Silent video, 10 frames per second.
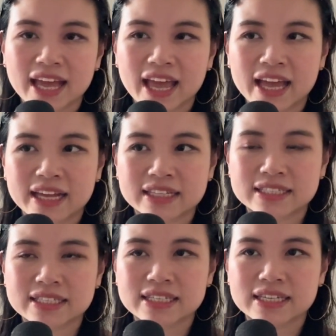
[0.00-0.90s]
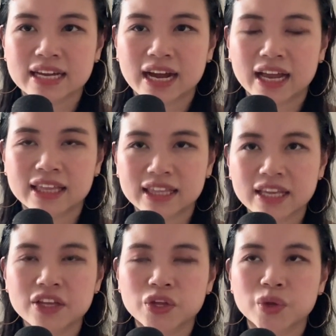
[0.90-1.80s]
And I
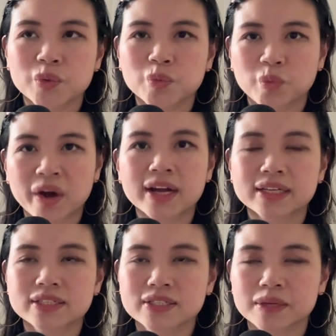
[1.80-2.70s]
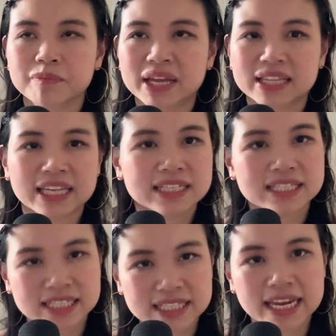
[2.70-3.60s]
think you want to make things
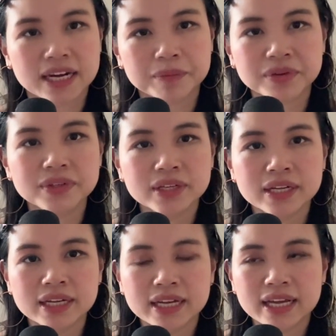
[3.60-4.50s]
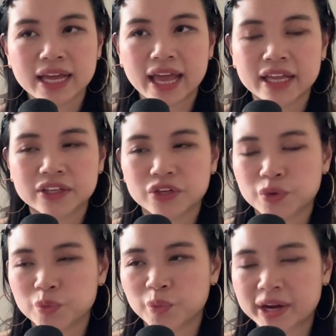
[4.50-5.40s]
sustainable and
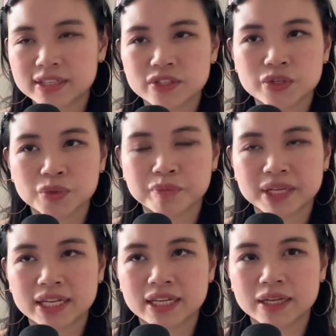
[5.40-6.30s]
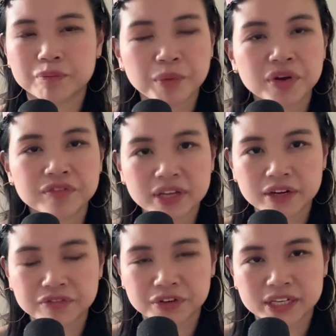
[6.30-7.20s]
you want to be
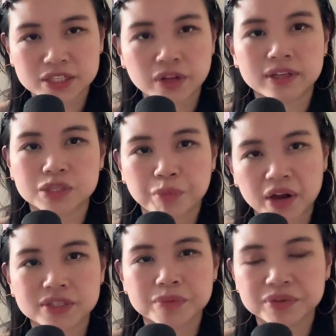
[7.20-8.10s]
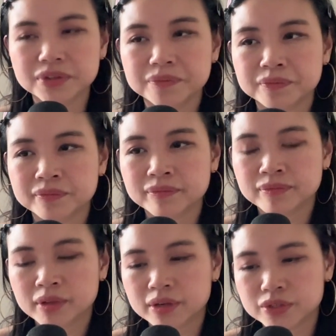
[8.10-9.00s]
motivated for as long as possible.
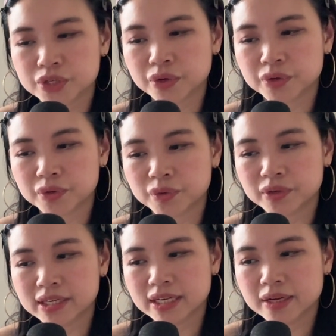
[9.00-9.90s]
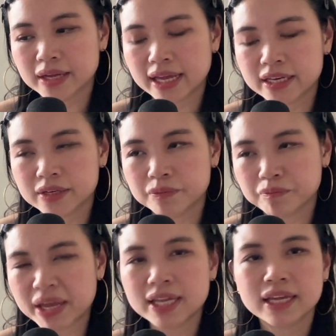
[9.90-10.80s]
So in
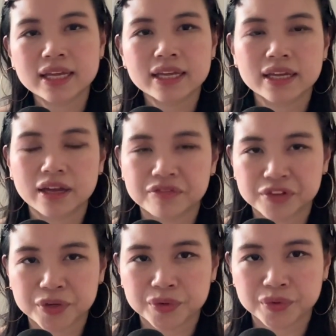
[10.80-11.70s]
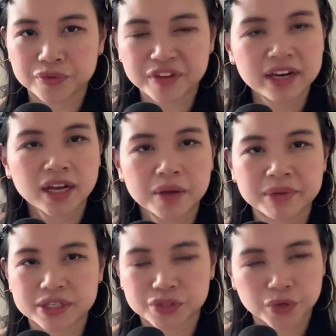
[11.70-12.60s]
making a few fan
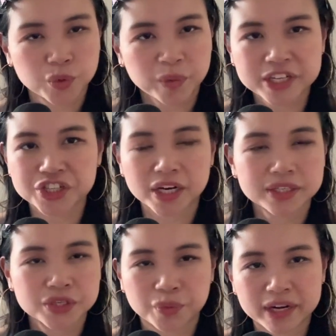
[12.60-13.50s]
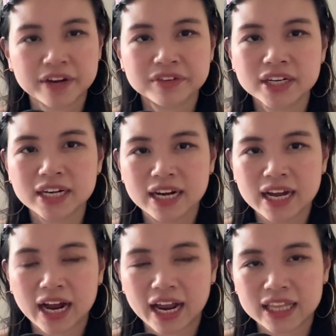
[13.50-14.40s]
comics or one-shots or whatever,
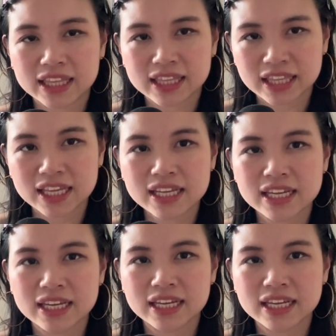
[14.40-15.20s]
I think